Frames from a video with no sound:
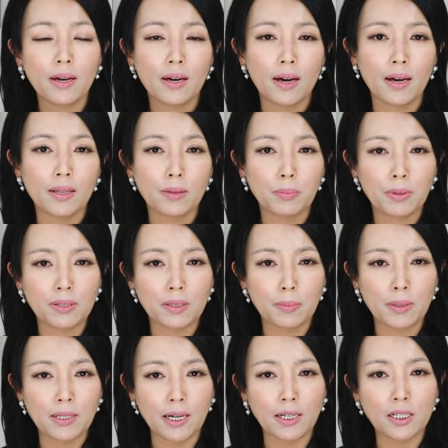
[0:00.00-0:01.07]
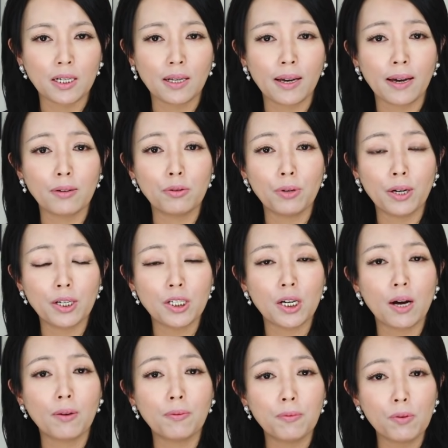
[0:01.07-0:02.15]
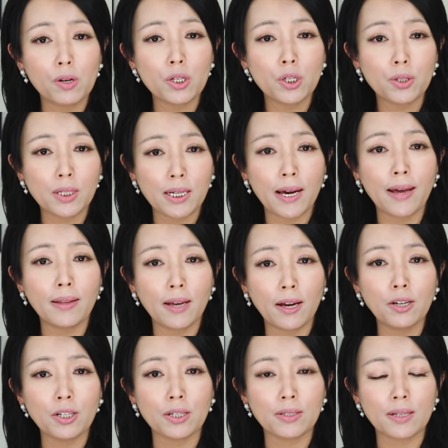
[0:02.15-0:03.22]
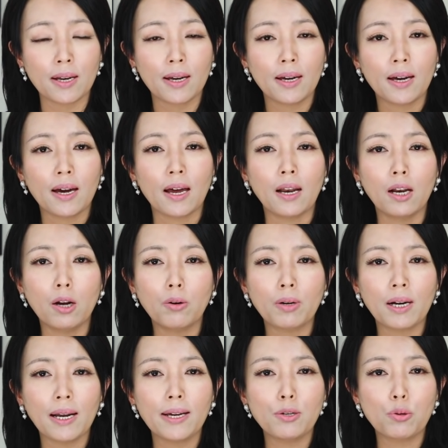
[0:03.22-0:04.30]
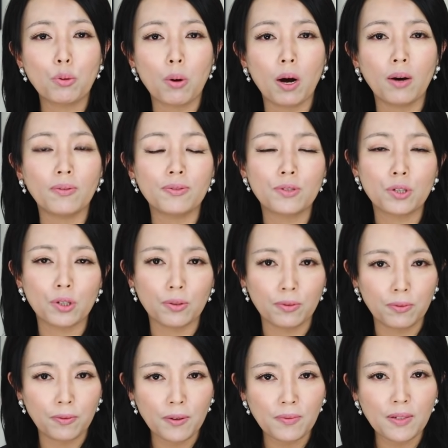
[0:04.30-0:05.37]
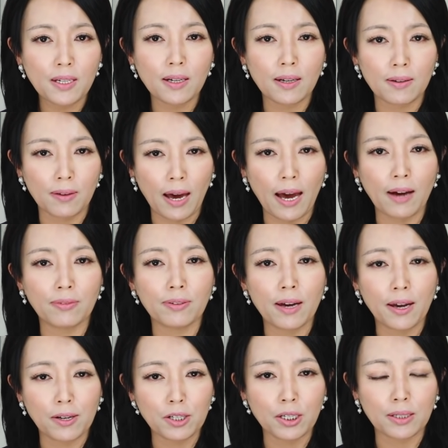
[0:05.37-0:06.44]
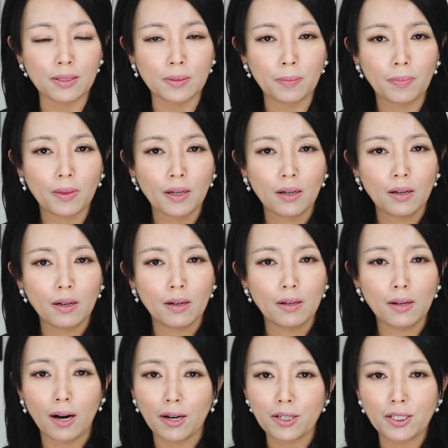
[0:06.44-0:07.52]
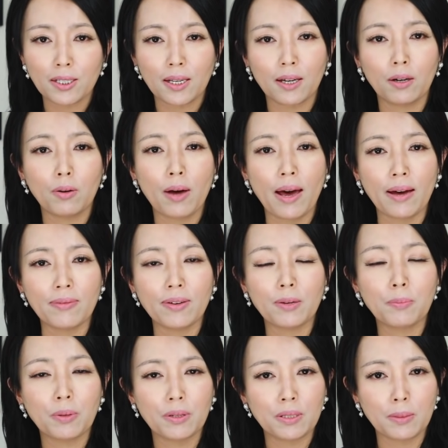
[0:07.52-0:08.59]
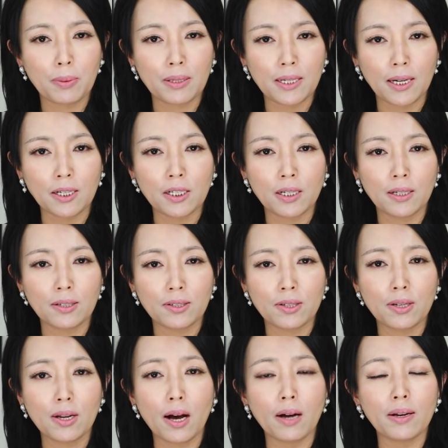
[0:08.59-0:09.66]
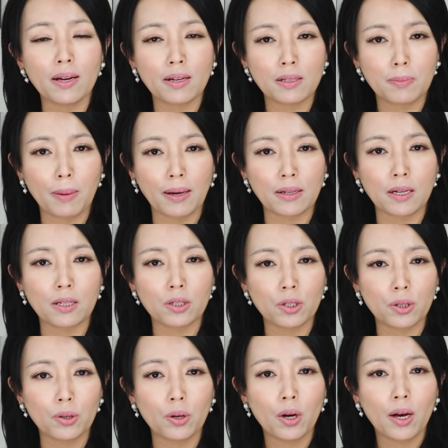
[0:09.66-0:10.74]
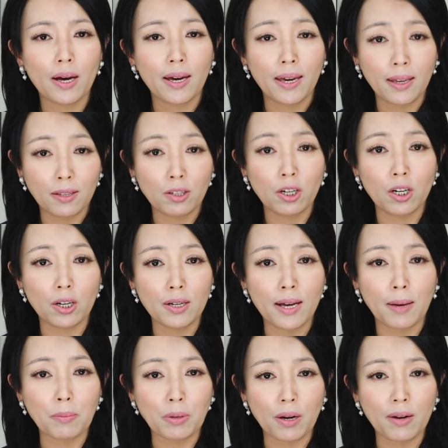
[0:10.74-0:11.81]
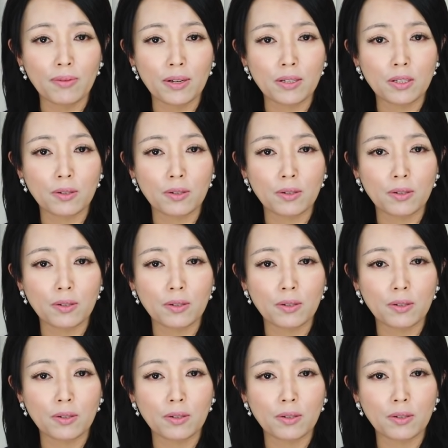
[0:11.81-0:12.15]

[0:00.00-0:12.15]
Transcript: and the precipitation can reach 4 to 10 inches and locally 12 to 15.5 inches. Large-scale heavy precipitation is not expected in Henan Province